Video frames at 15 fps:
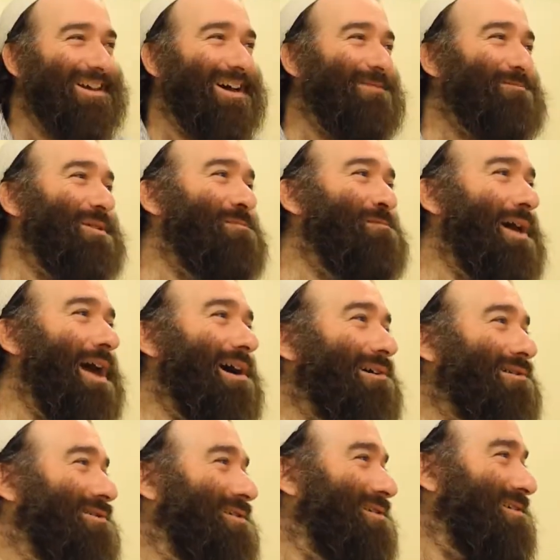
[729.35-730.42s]
I'm
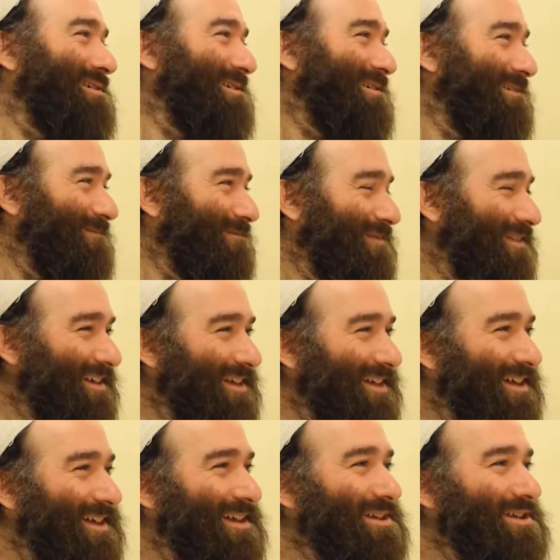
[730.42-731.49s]
compelled.
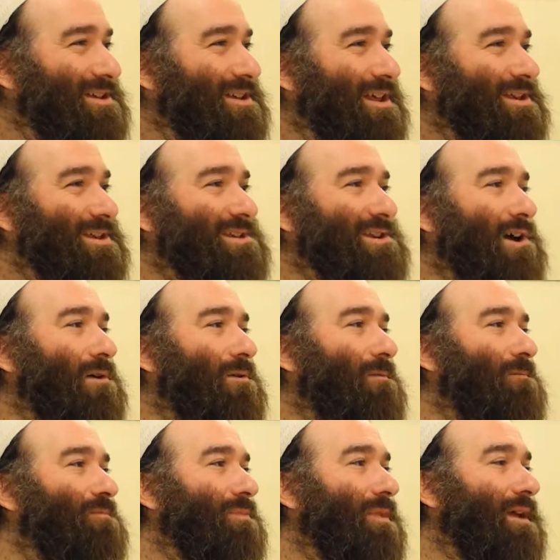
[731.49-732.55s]

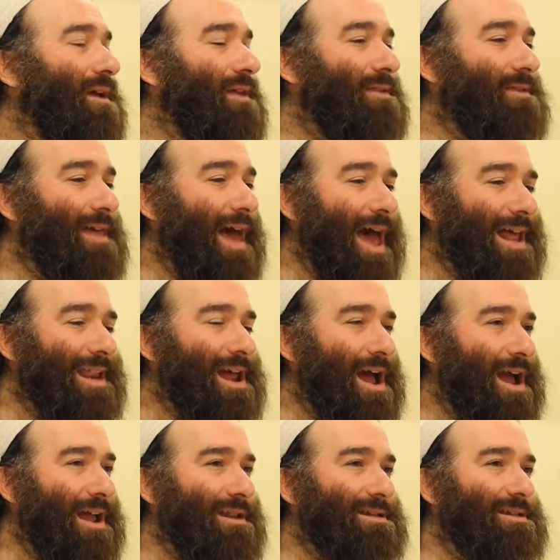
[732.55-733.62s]
So that
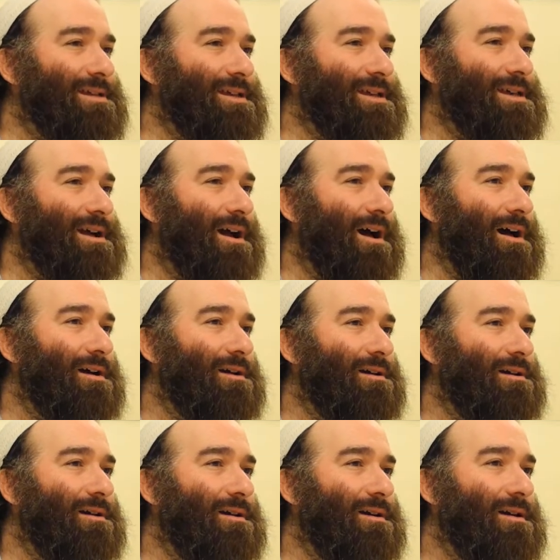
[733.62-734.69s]
idea
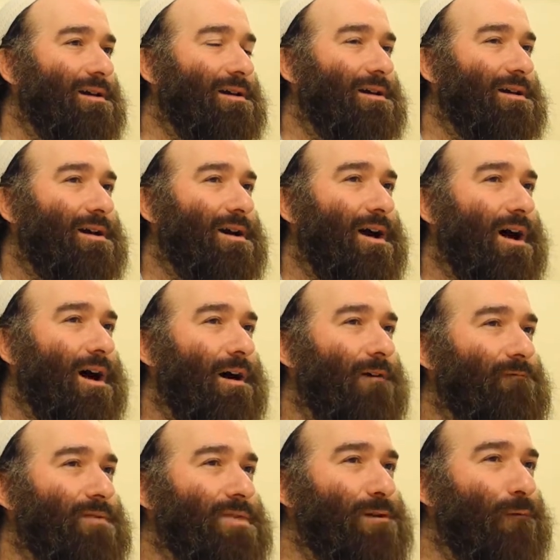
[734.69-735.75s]

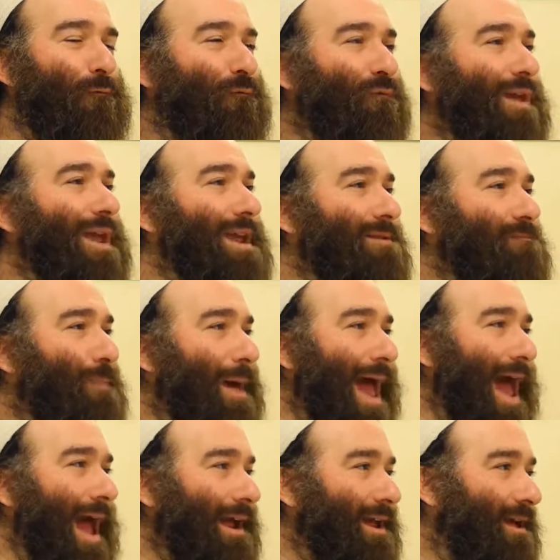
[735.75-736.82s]
of the
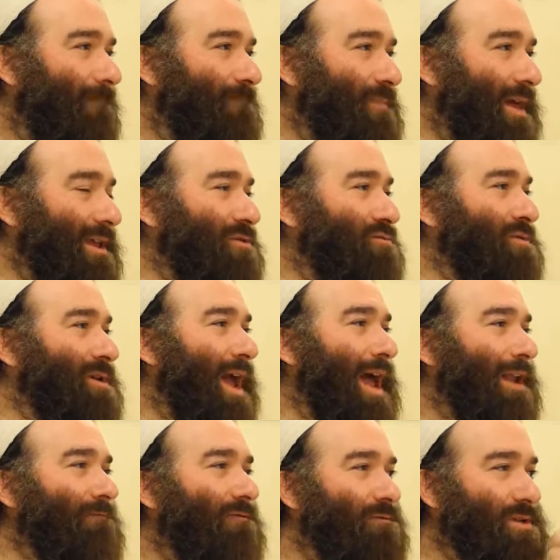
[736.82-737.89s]
feedback that you
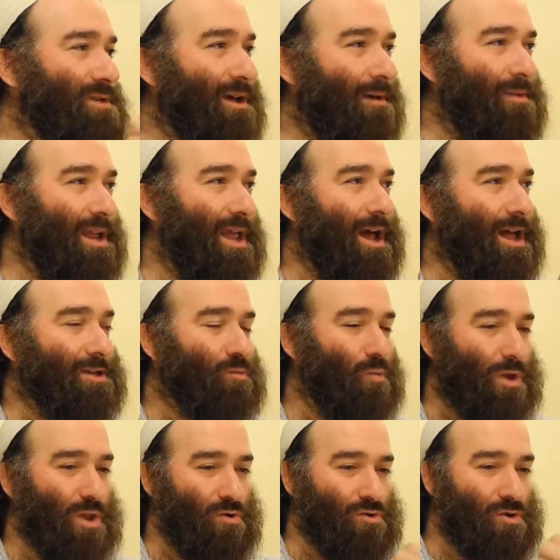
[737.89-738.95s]
get from somebody else
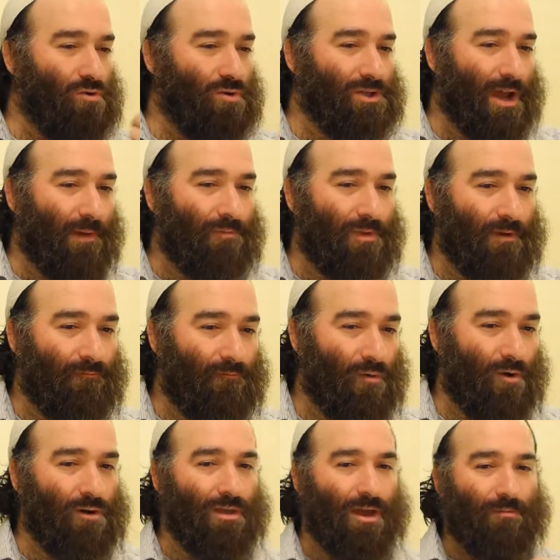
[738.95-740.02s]
when you do something
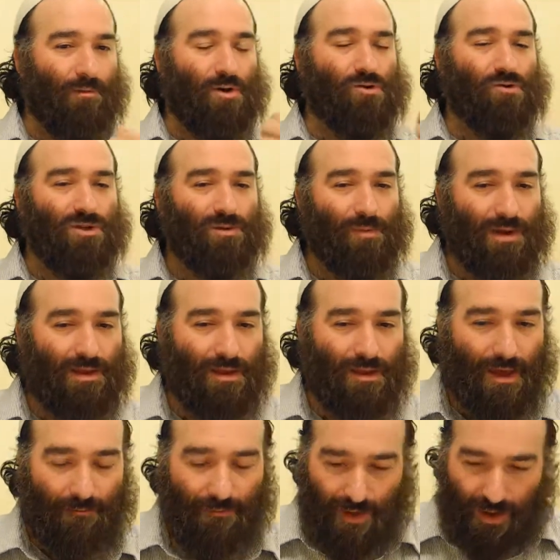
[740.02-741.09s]
for them or you speak to
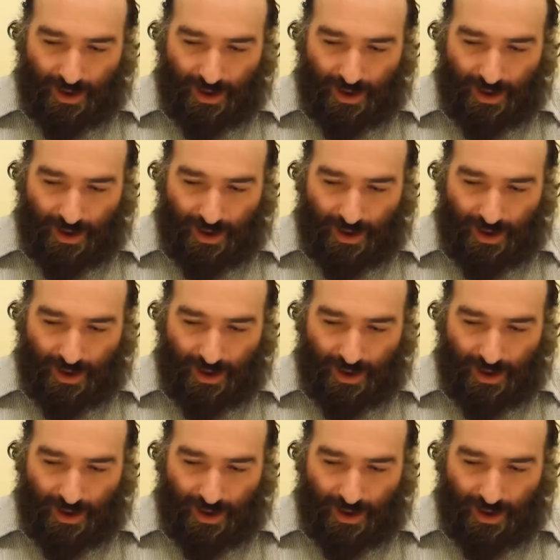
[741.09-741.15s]
them,